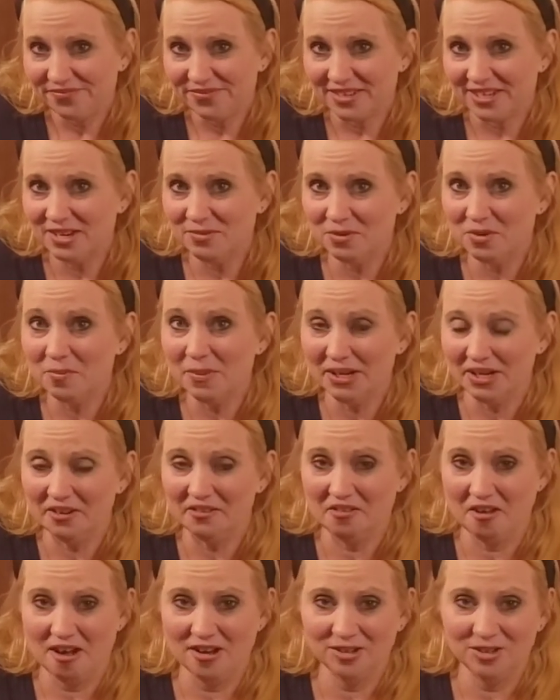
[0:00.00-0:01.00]
it would mean a
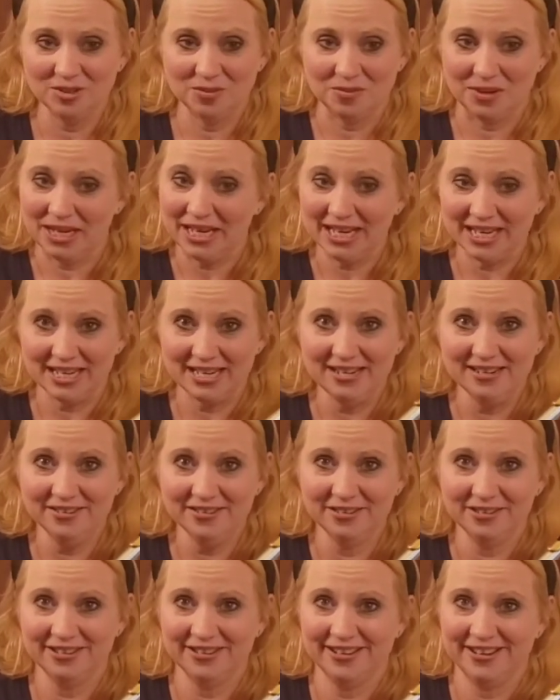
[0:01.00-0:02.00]
lot to me.
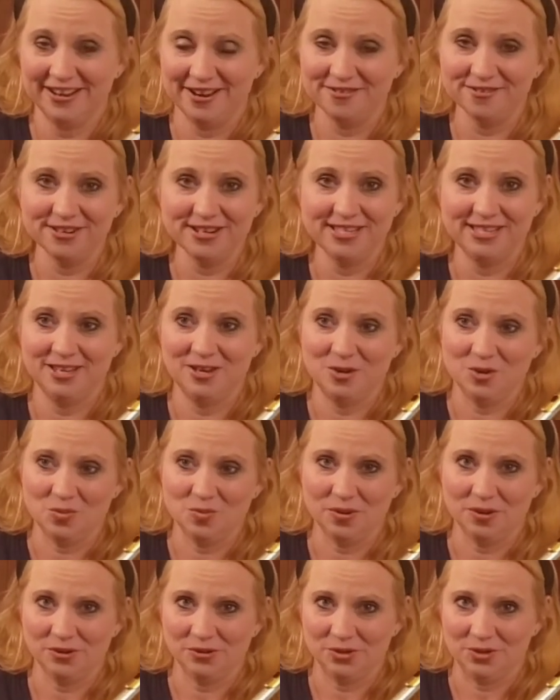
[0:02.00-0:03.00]
Every single
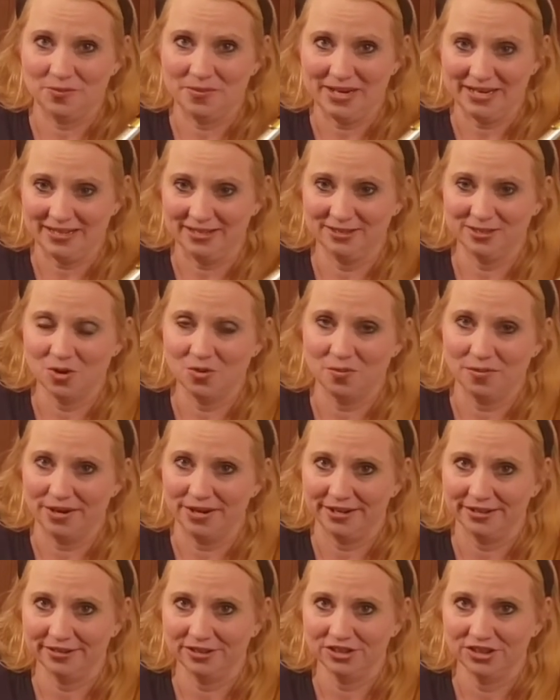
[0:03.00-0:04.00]
person means so
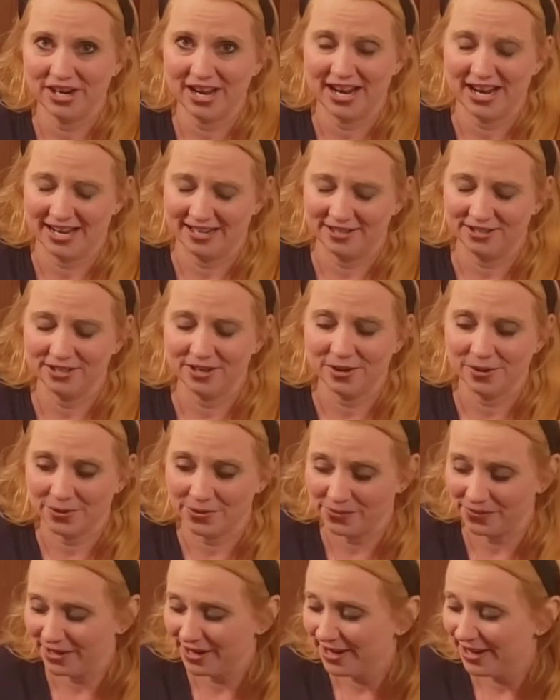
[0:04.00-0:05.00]
much. And
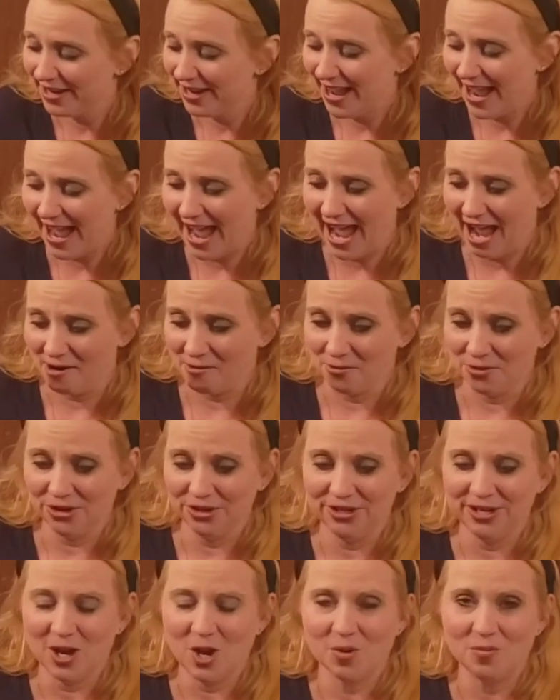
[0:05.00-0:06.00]
so I
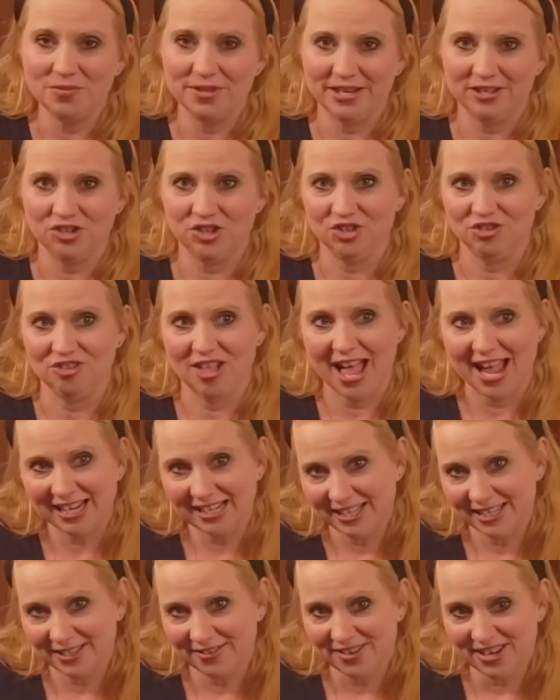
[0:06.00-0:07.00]
really hope that you like
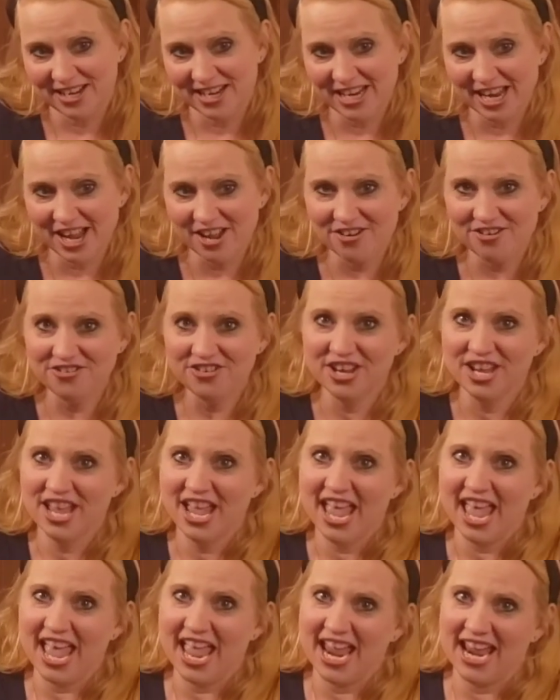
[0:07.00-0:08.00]
this video,
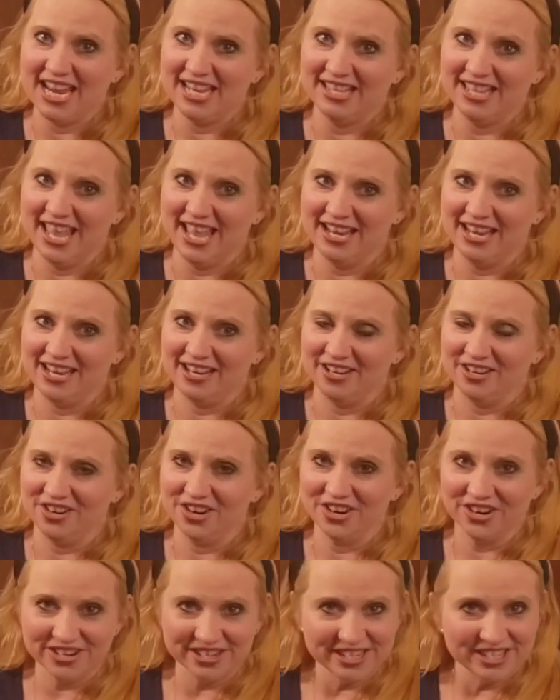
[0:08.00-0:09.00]
and that it
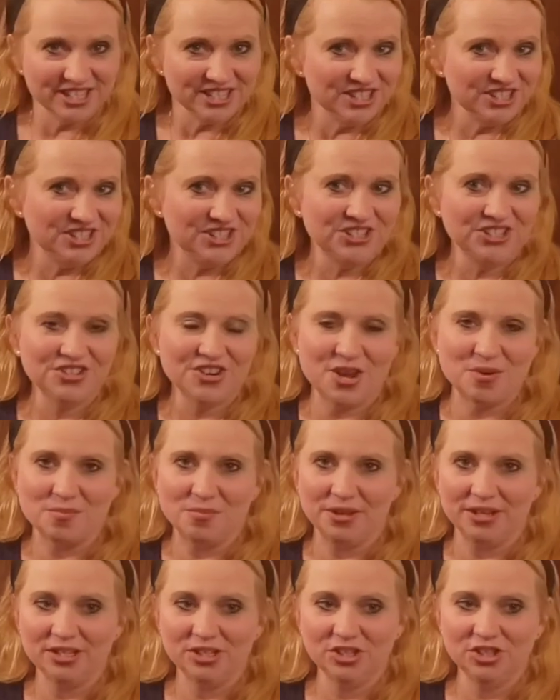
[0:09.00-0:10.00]
encourages you and
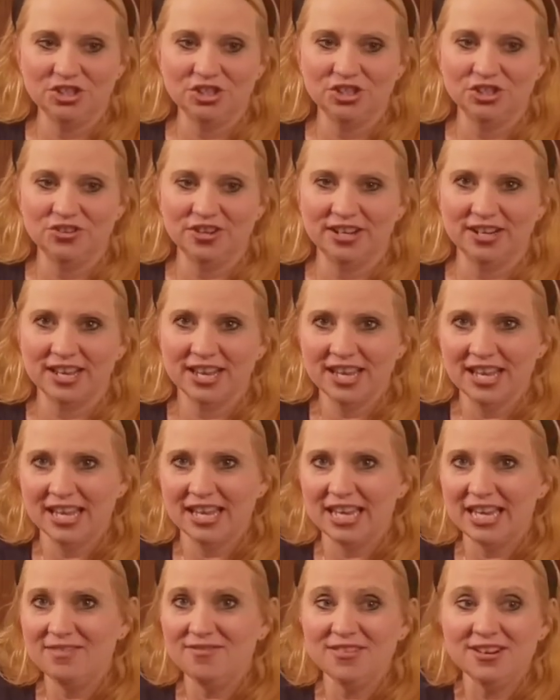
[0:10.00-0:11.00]
blesses you. And
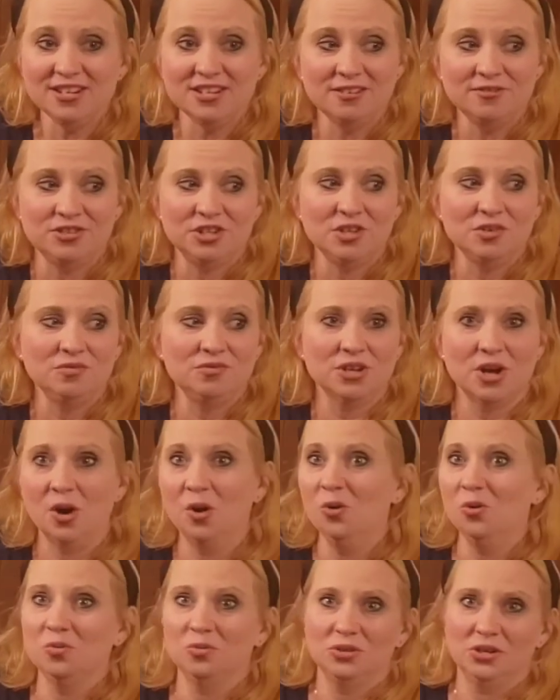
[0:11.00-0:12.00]
even if you
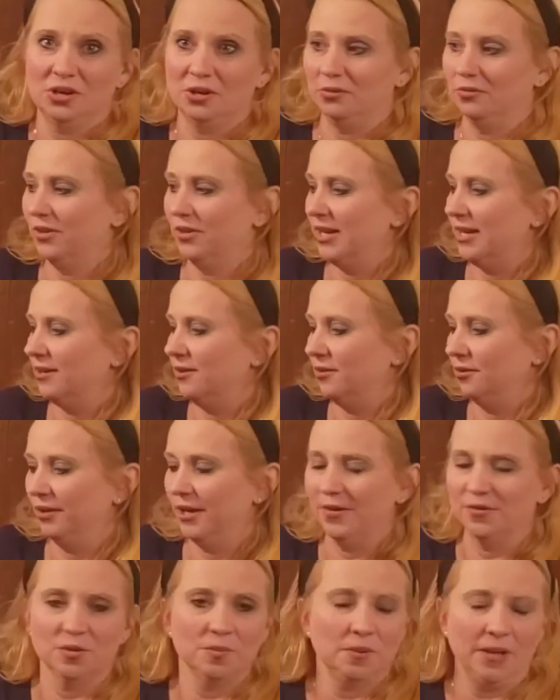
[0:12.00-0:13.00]
don't, think you'll
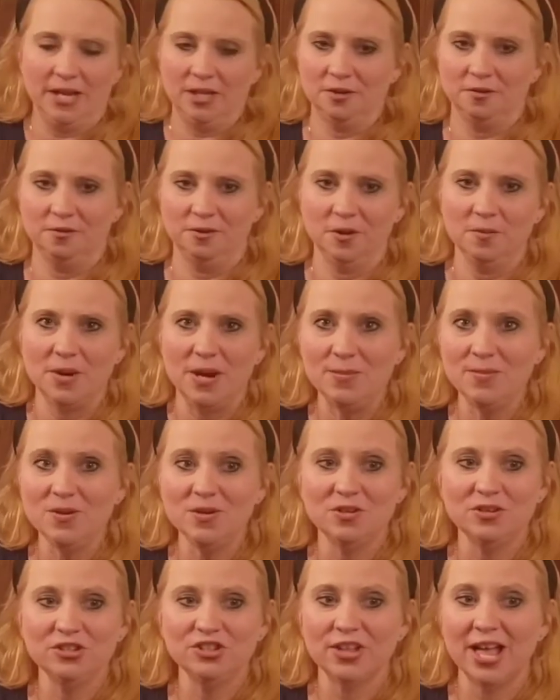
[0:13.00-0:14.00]
ever play the flute, maybe you
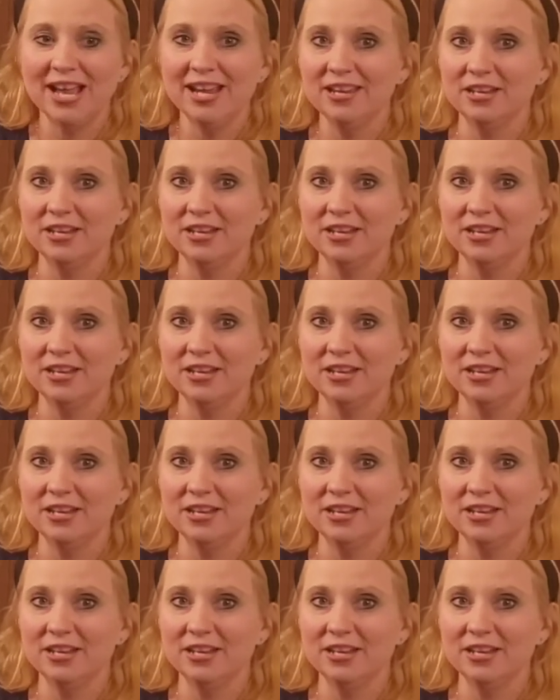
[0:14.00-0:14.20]
just like